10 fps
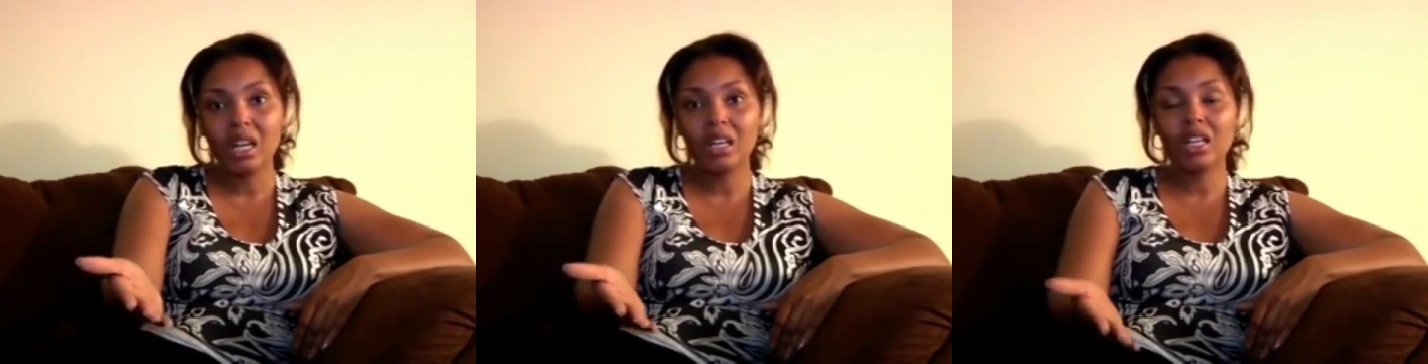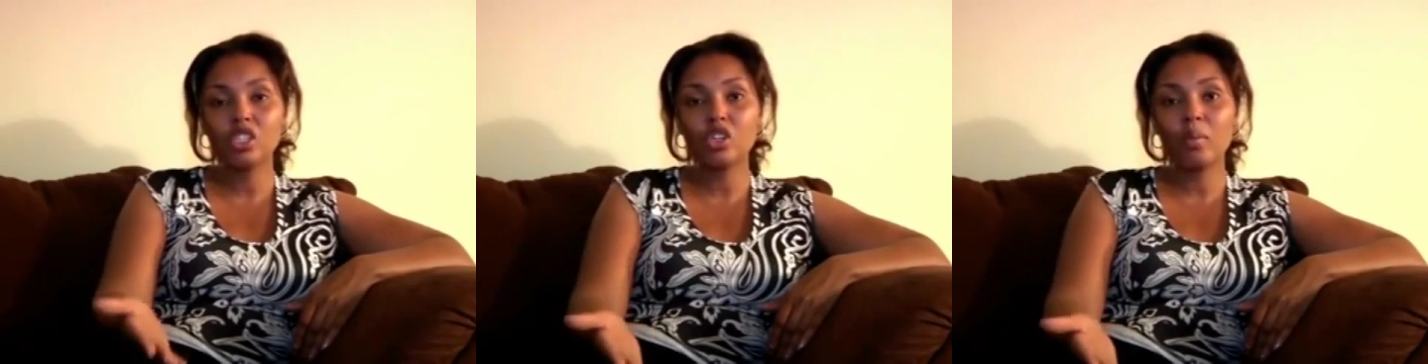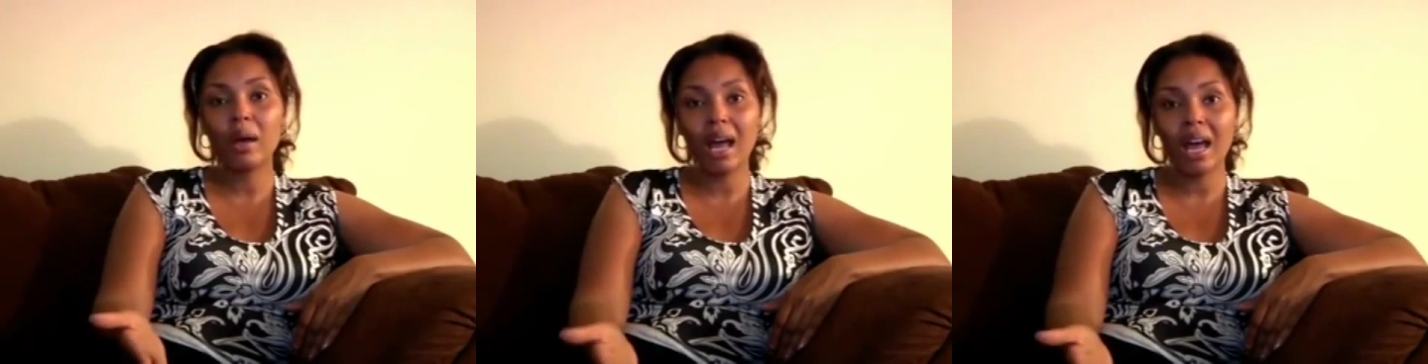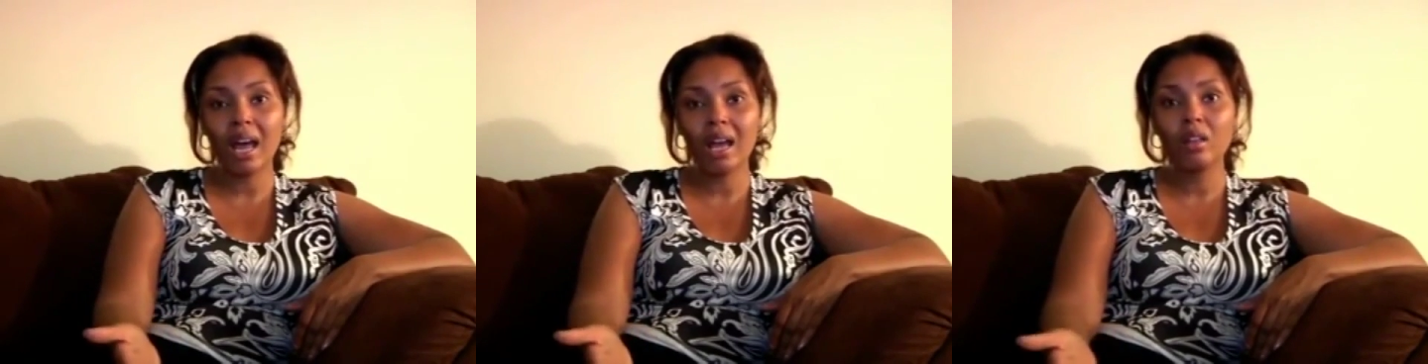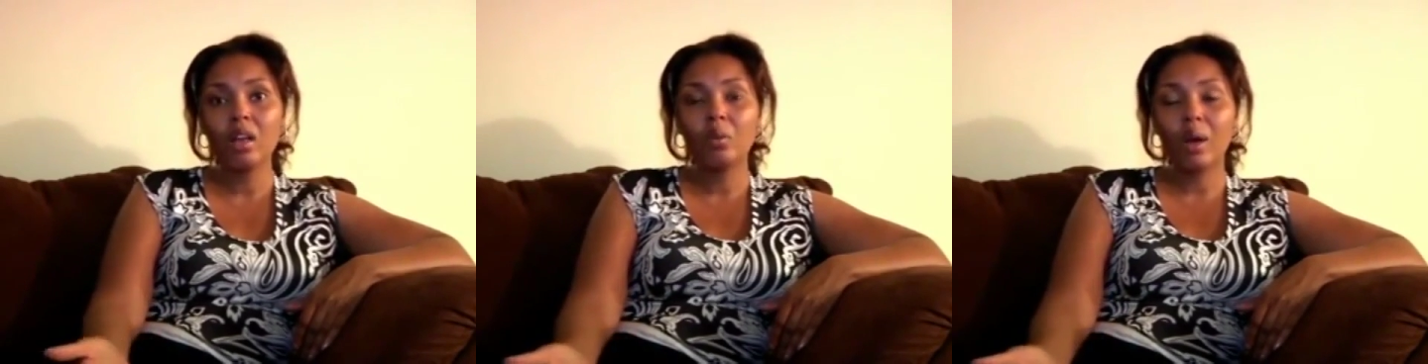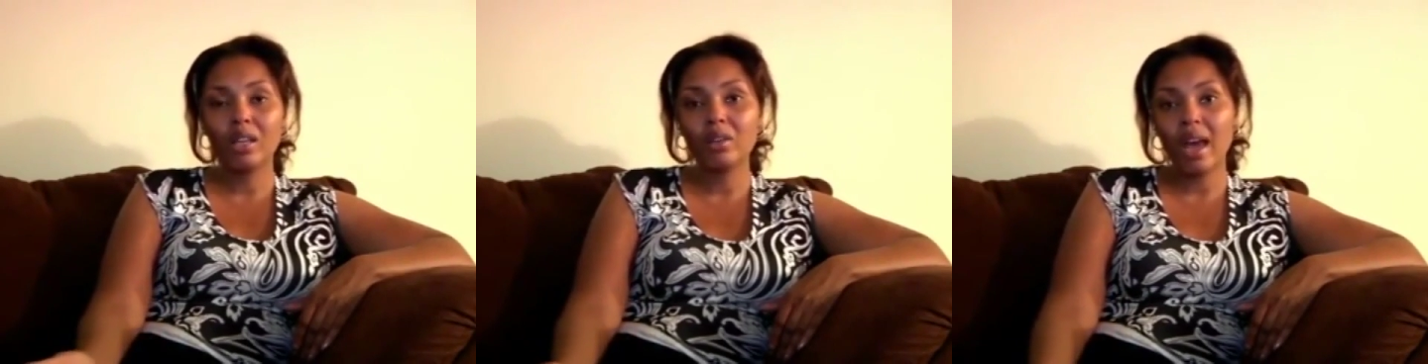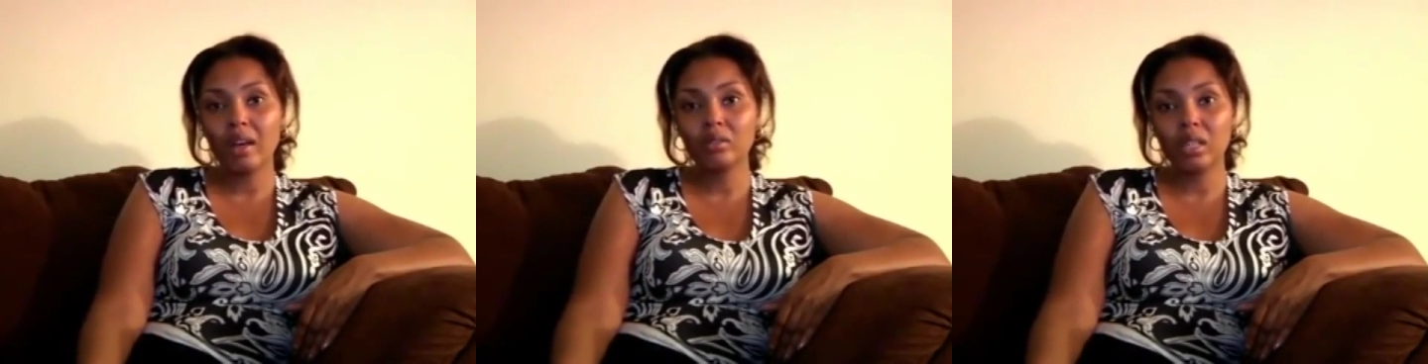against your behind while you
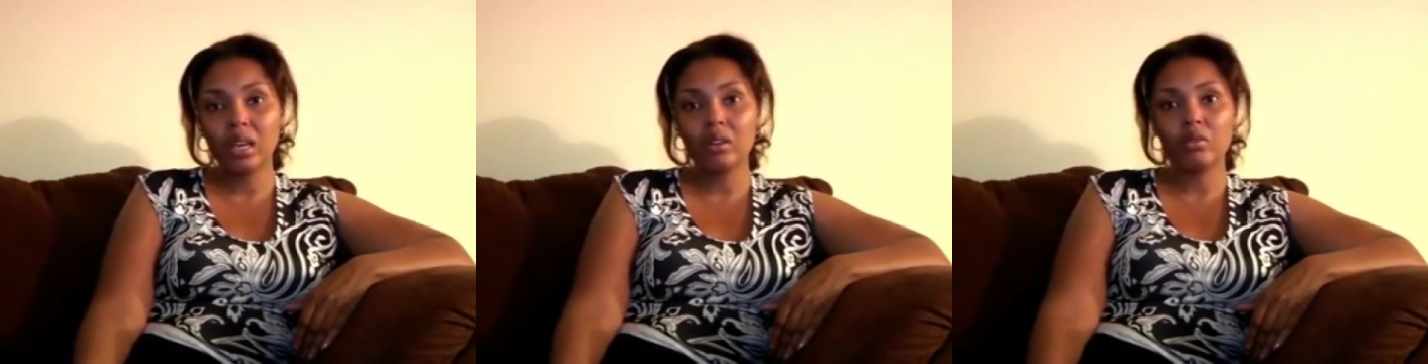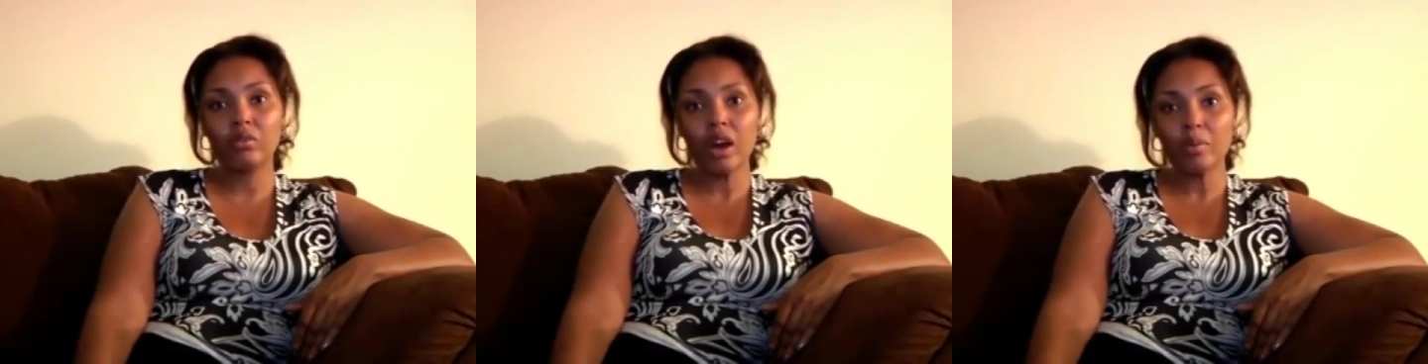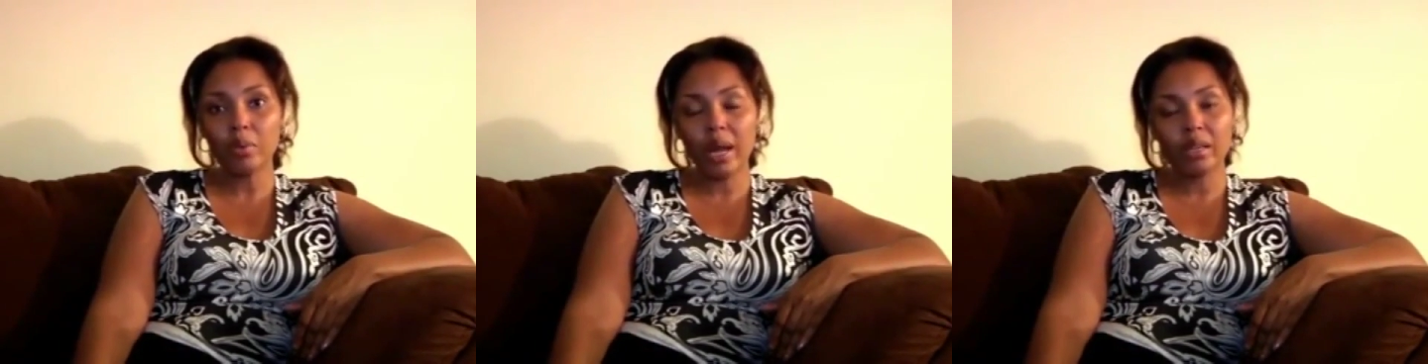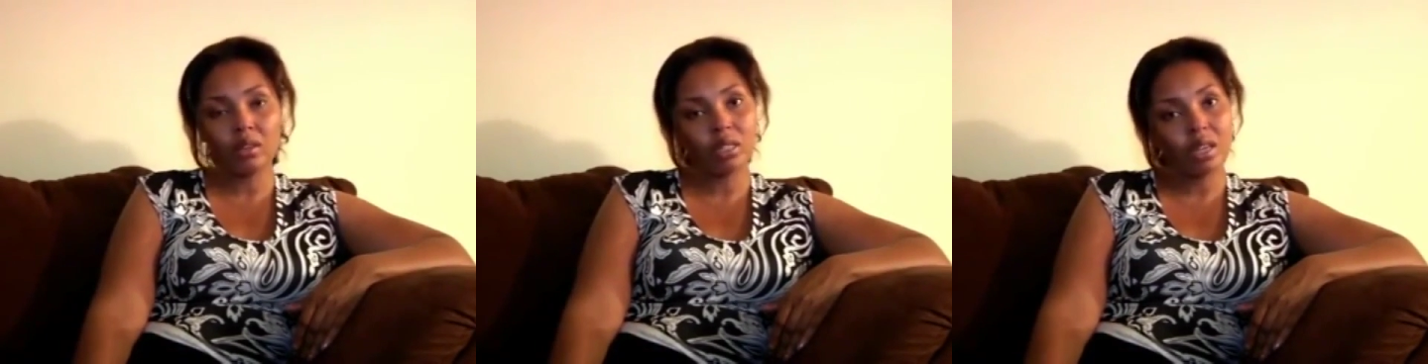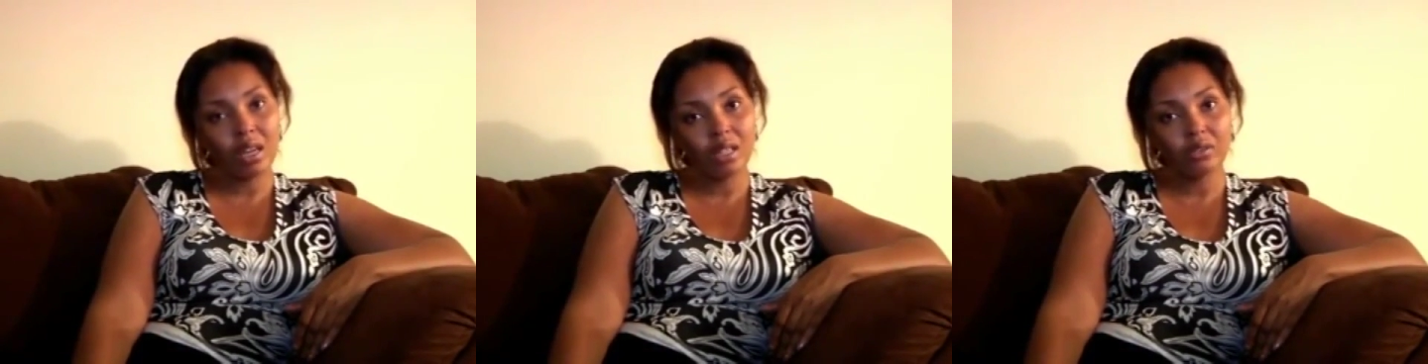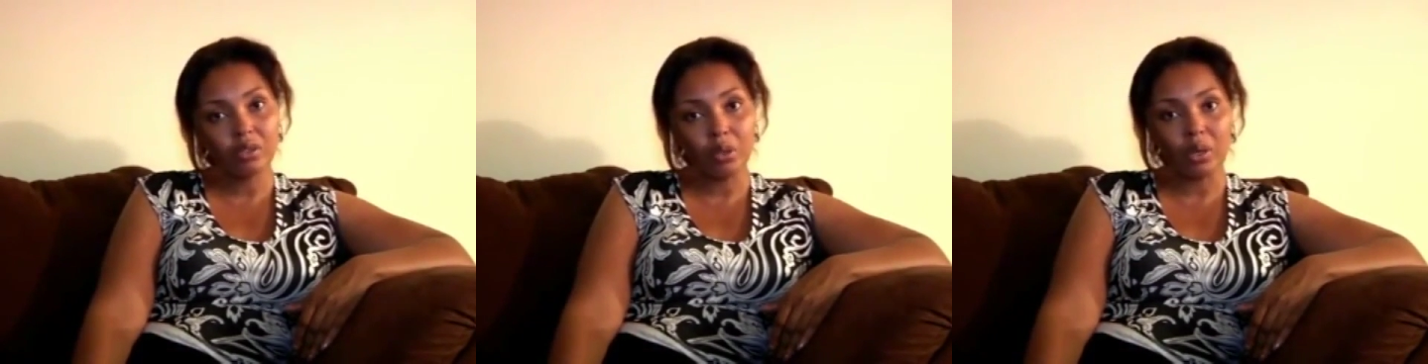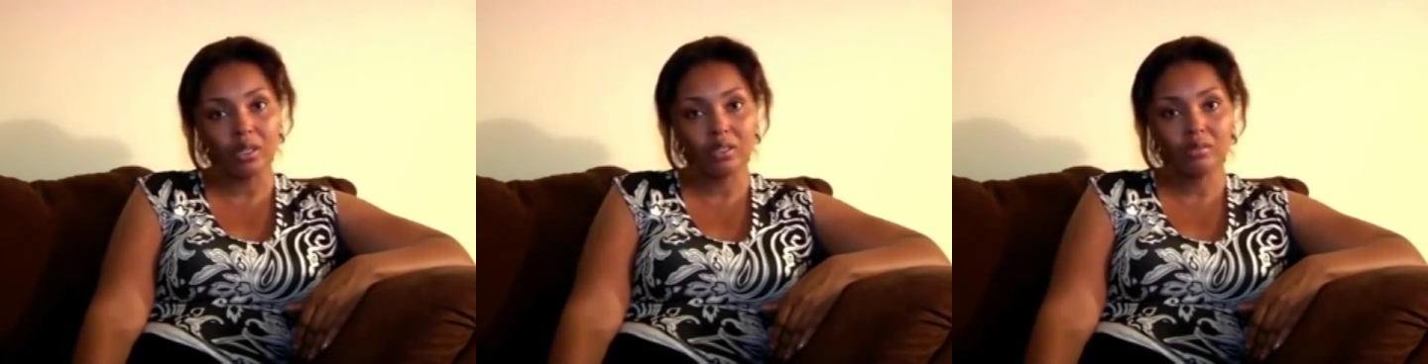out there reverberating on the dance
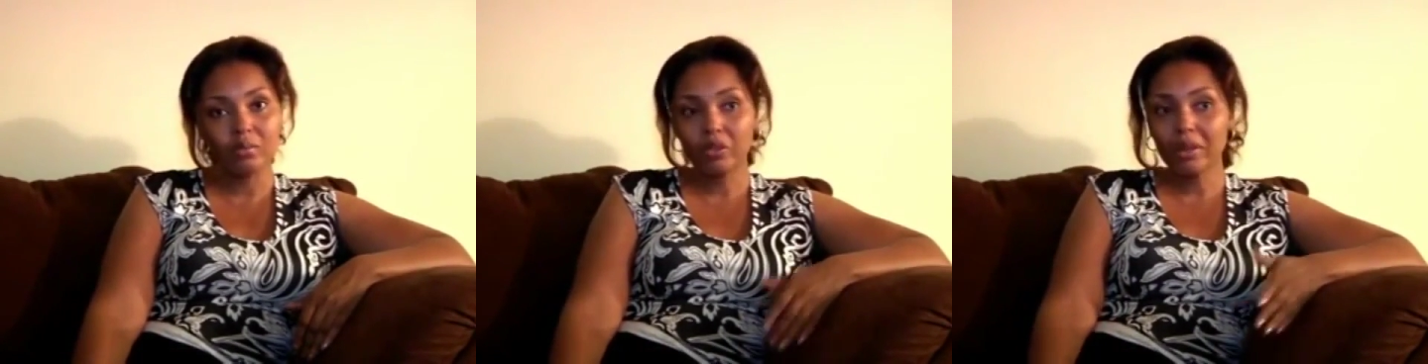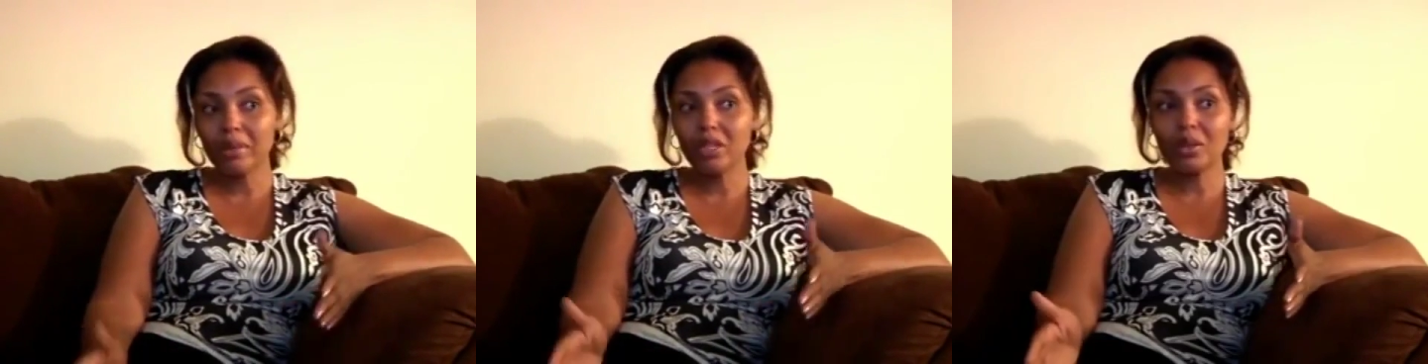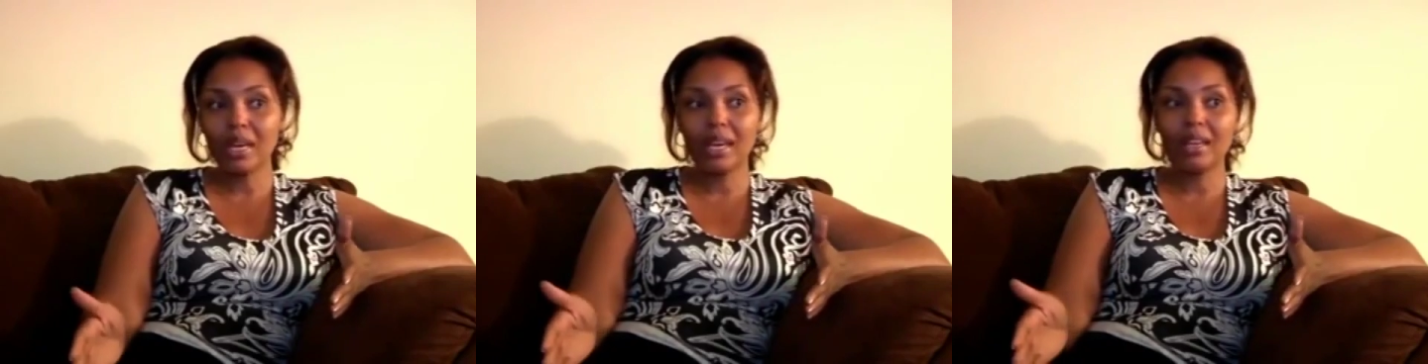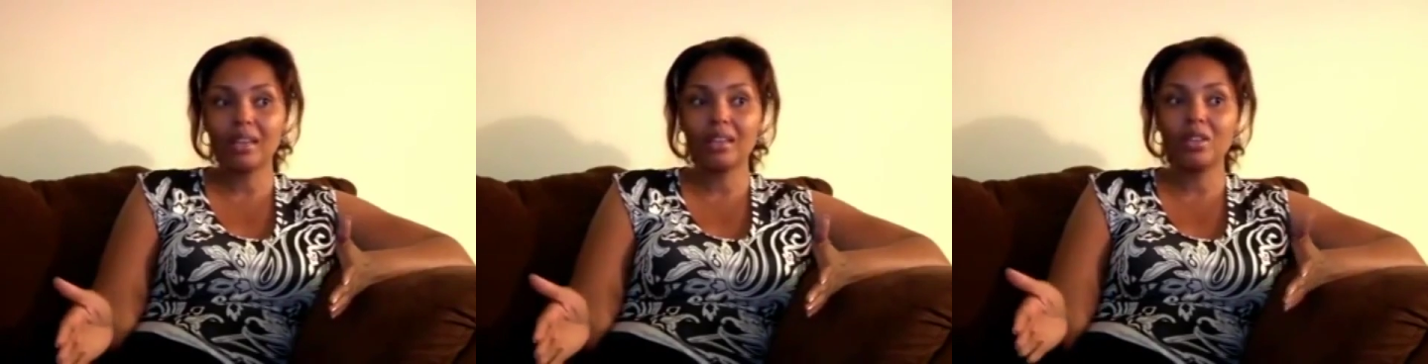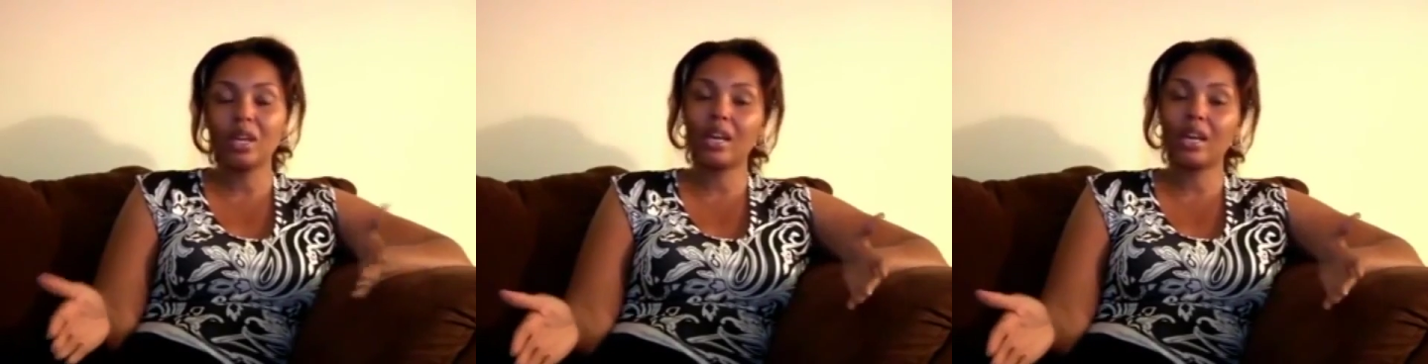floor. I mean, you can't